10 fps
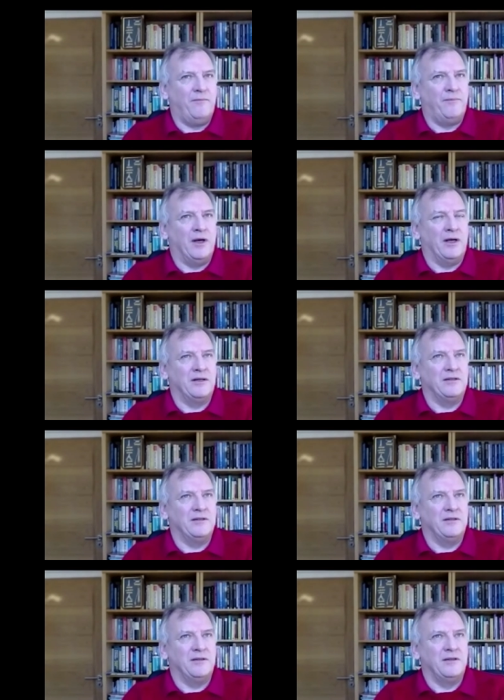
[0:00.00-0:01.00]
but
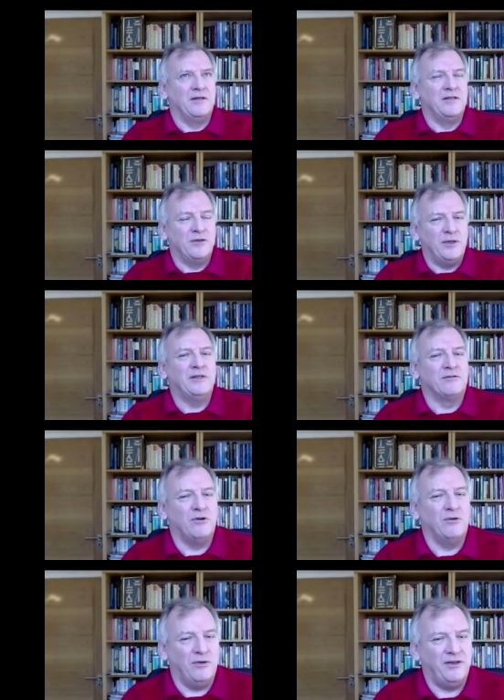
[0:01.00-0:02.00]
doing the
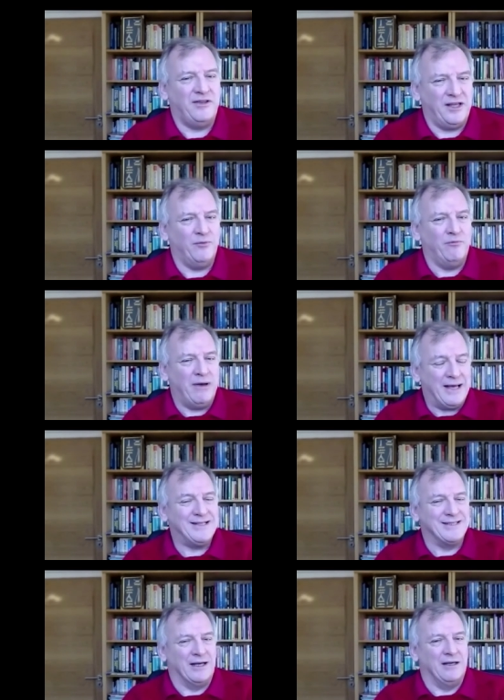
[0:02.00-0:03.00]
wrong thing
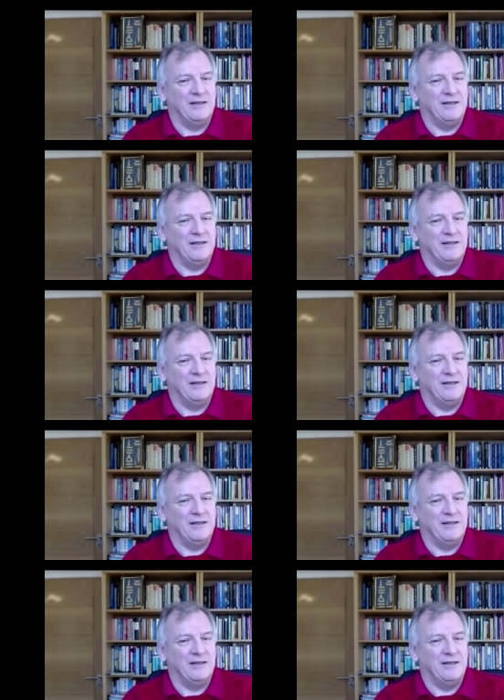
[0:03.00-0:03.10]
better